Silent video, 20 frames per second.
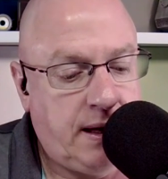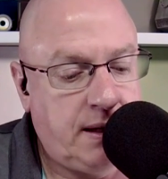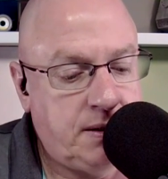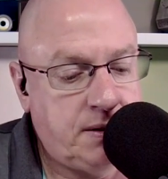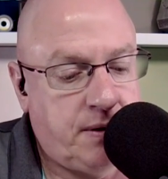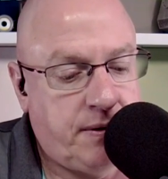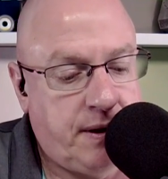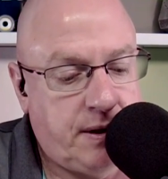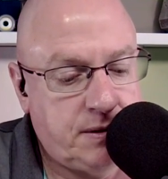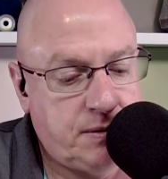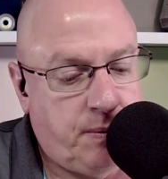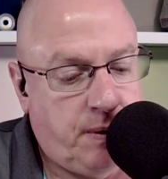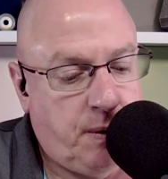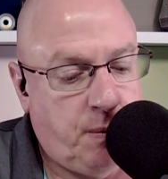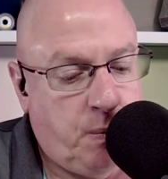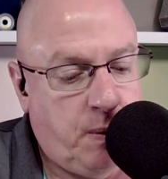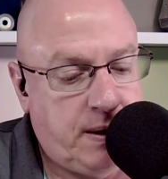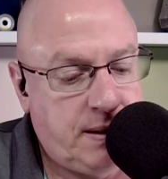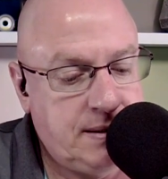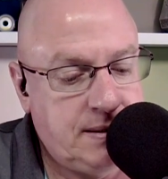So that's what,
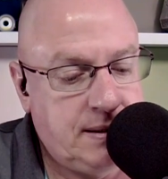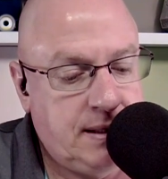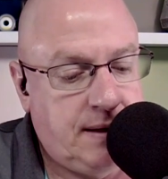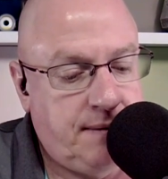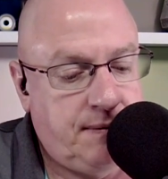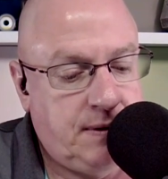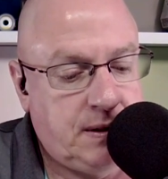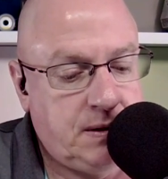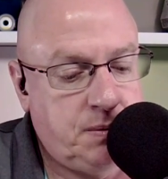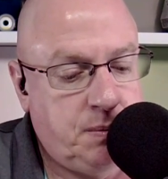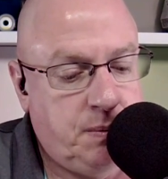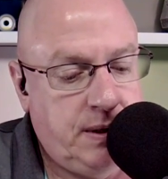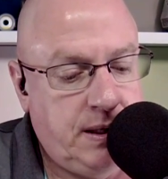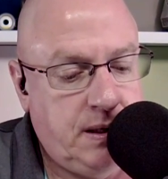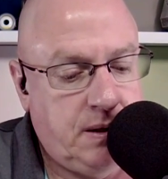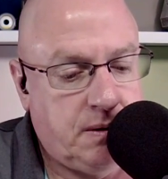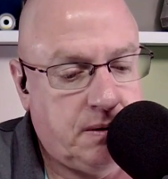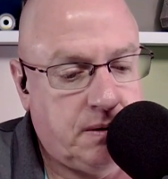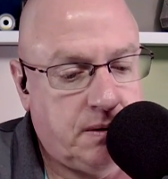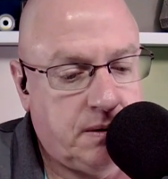Wednesday of next week
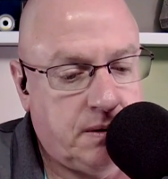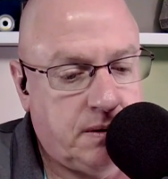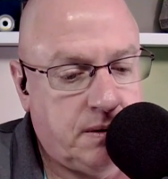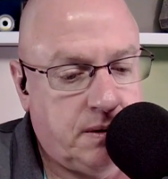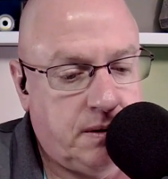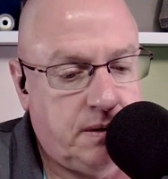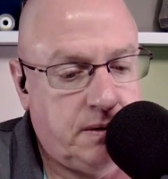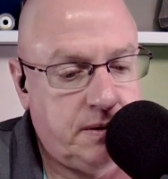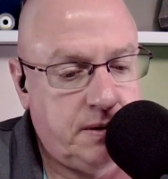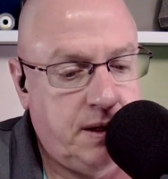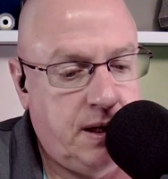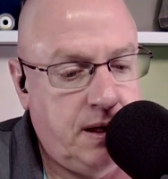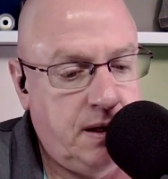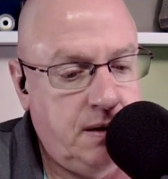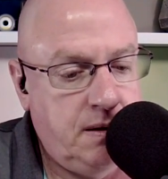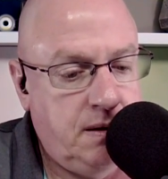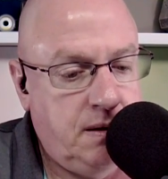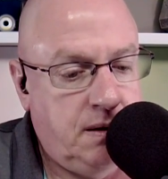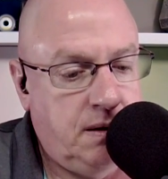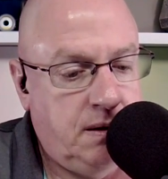or Thursday?
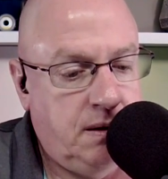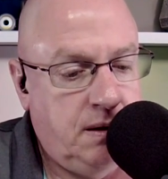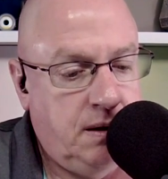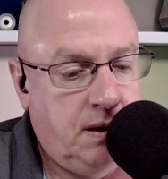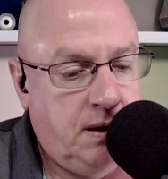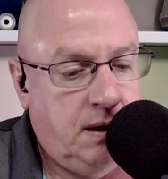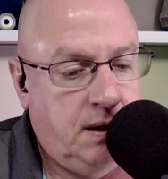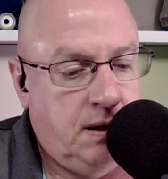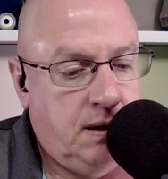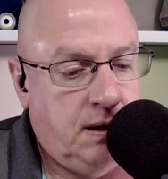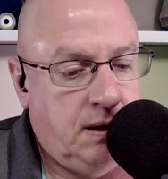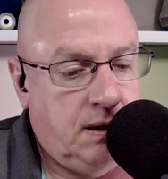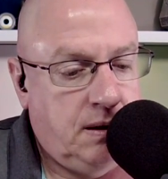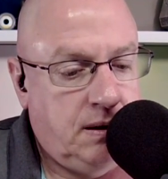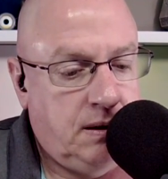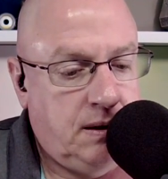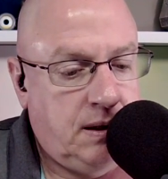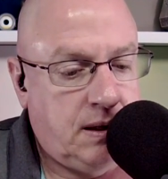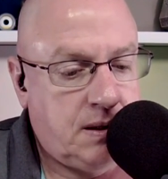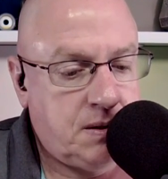
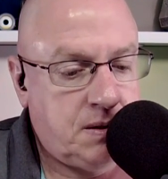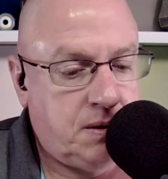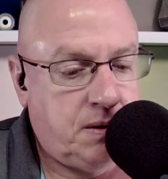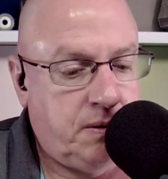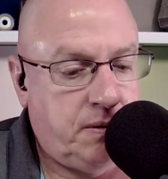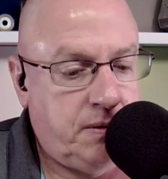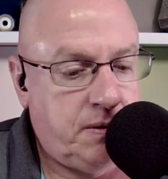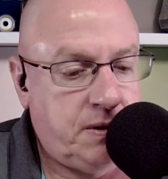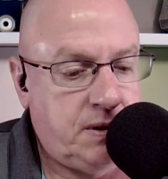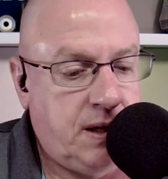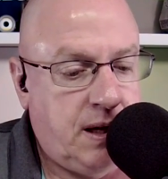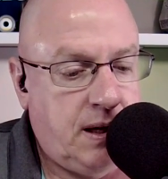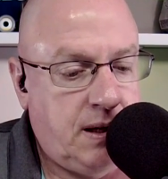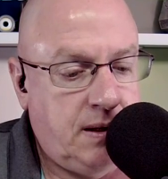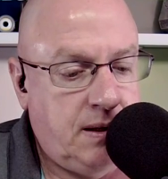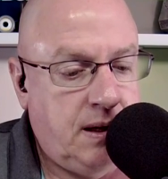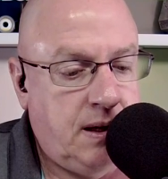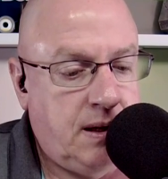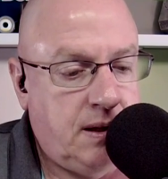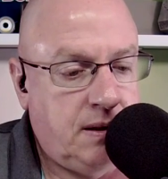next yeah, Thursday.
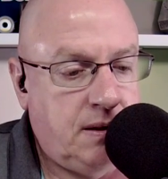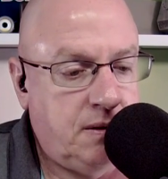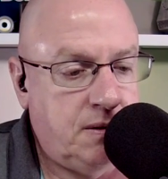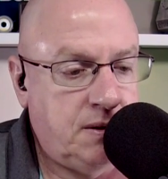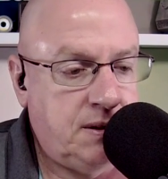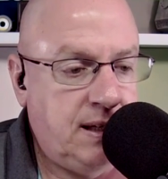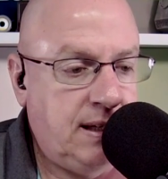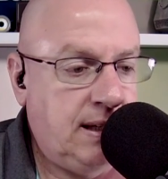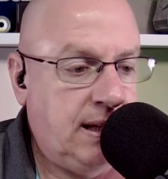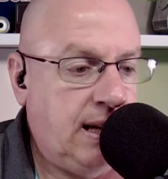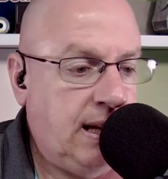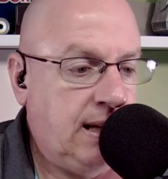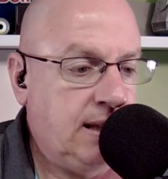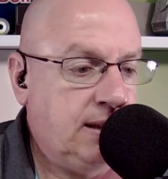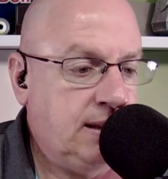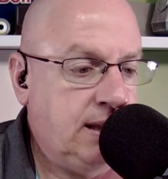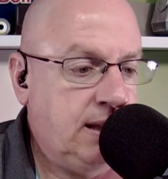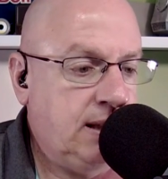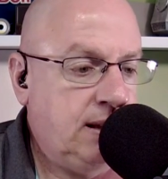Yeah, yeah Thursday the uh, eighteenth.